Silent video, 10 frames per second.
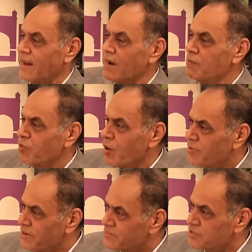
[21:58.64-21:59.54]
and unemployment
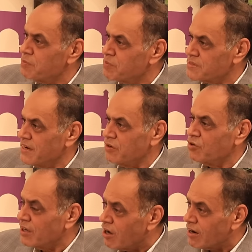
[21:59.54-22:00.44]
rate is 3%.
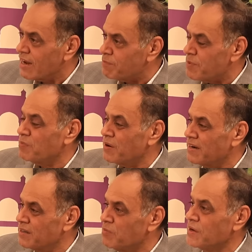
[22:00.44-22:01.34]
You cannot get people
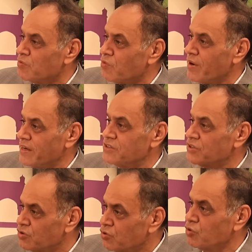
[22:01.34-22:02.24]
at the minimum
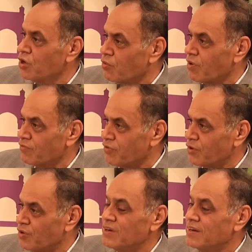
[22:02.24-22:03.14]
wage to do your work for
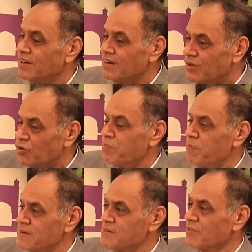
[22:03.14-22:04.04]
you. You
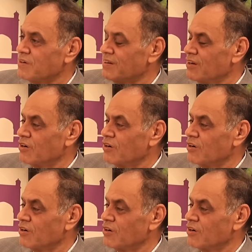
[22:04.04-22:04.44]
pay someone, you